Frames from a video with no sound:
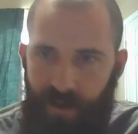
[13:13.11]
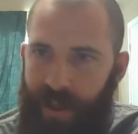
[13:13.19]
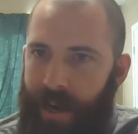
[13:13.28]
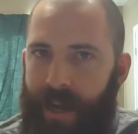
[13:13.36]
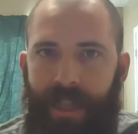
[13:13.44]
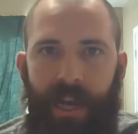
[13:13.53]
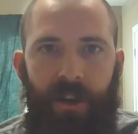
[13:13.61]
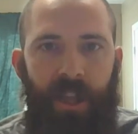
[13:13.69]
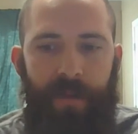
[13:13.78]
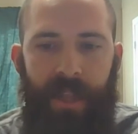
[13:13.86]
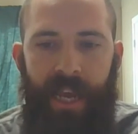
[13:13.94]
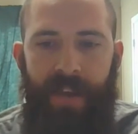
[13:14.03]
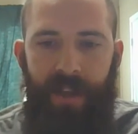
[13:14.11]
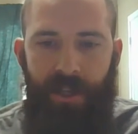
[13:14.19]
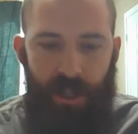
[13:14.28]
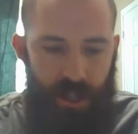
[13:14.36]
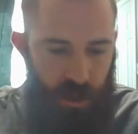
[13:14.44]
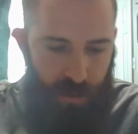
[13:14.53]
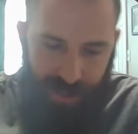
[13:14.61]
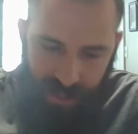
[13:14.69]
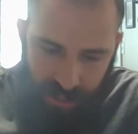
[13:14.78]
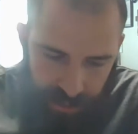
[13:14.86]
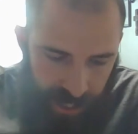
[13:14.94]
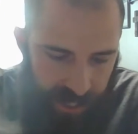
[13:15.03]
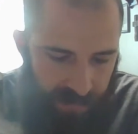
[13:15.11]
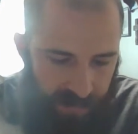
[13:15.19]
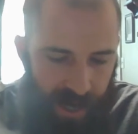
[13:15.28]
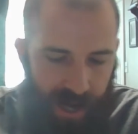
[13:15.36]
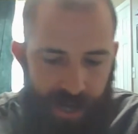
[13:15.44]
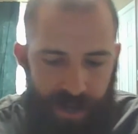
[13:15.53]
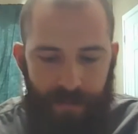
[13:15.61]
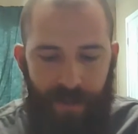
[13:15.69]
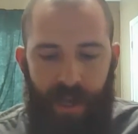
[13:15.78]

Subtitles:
And they declared the belief that Jesus was the Son of God.